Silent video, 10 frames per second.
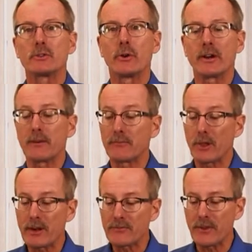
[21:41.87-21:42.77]
during a
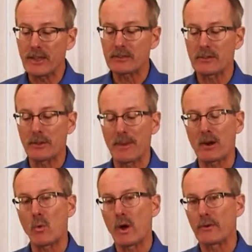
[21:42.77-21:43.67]
flood event, the
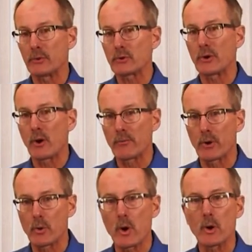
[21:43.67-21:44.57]
amount of water that's going
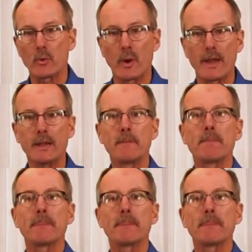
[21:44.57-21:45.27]
over a roadway.